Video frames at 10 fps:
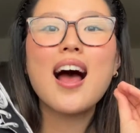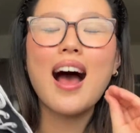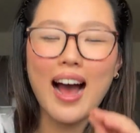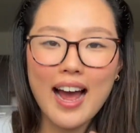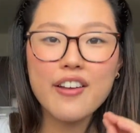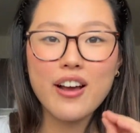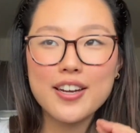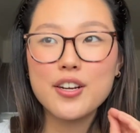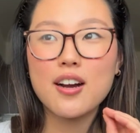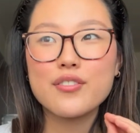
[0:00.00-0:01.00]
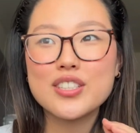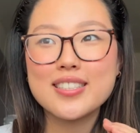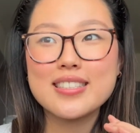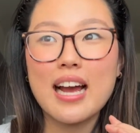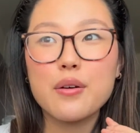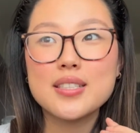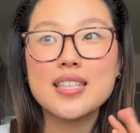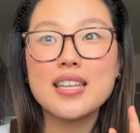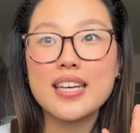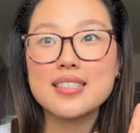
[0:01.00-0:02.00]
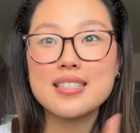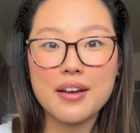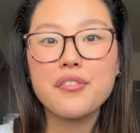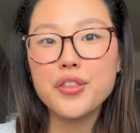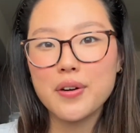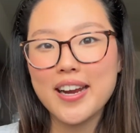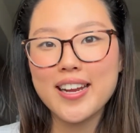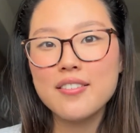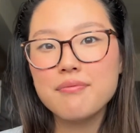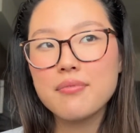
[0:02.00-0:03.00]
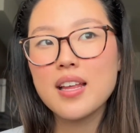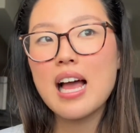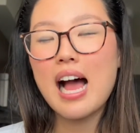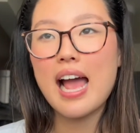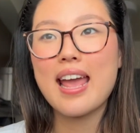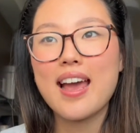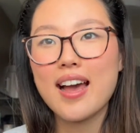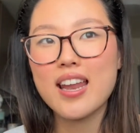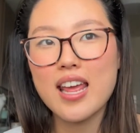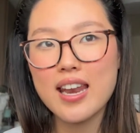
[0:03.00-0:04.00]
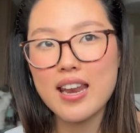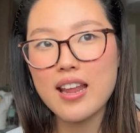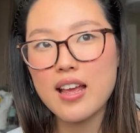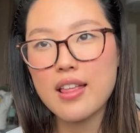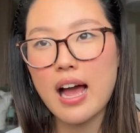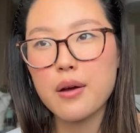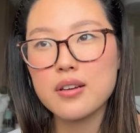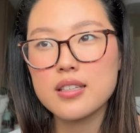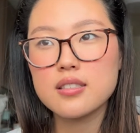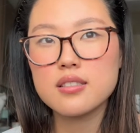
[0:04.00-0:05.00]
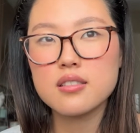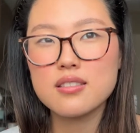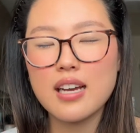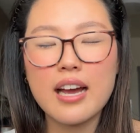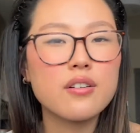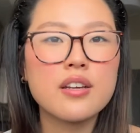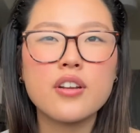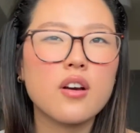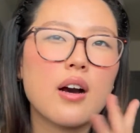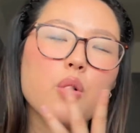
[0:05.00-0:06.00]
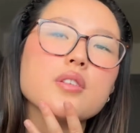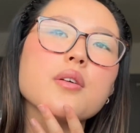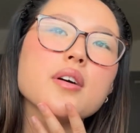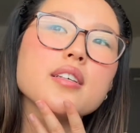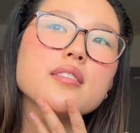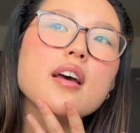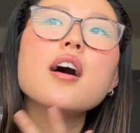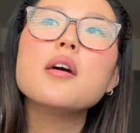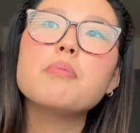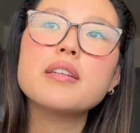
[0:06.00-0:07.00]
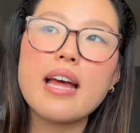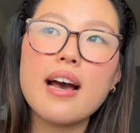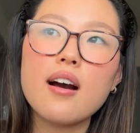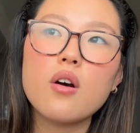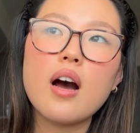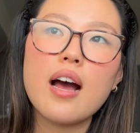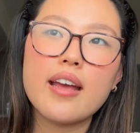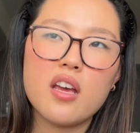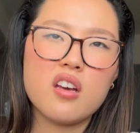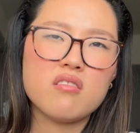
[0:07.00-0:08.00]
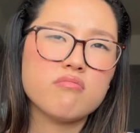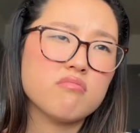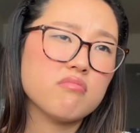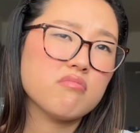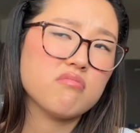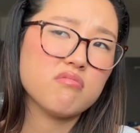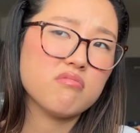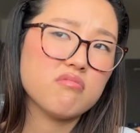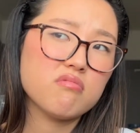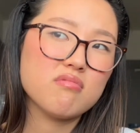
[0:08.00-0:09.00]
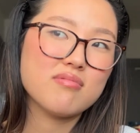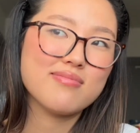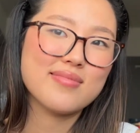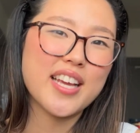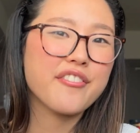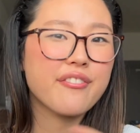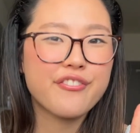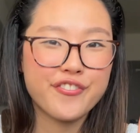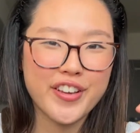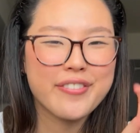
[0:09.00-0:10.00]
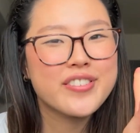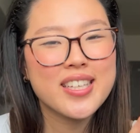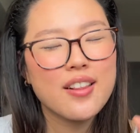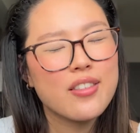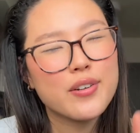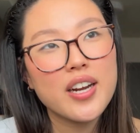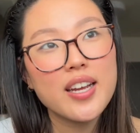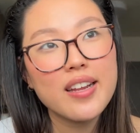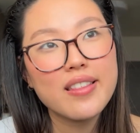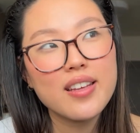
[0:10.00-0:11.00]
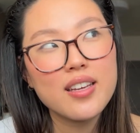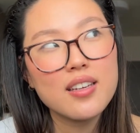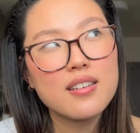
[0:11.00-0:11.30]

I've had Converse since I was in like 7th grade, and I don't even know how old I was, but now I am in 15th grade, I think.